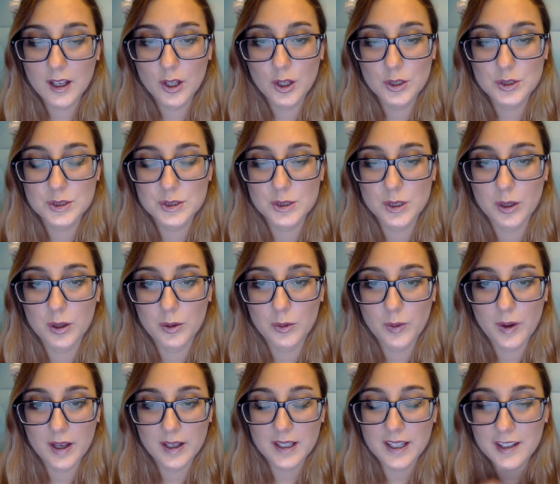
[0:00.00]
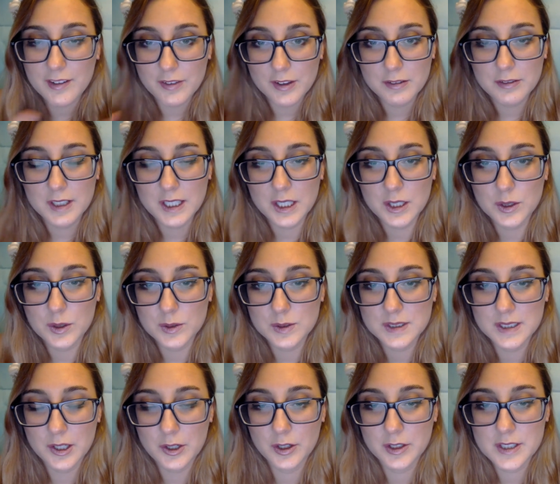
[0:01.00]
So any of the videos
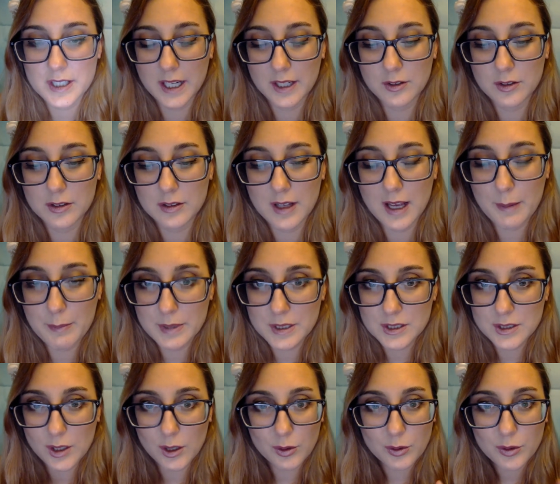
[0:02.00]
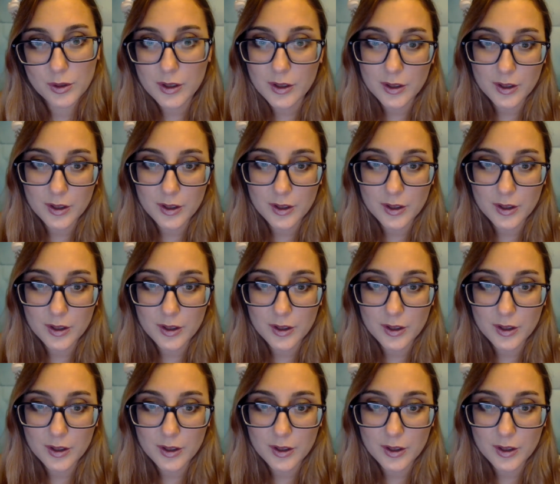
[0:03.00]
that are titled episode,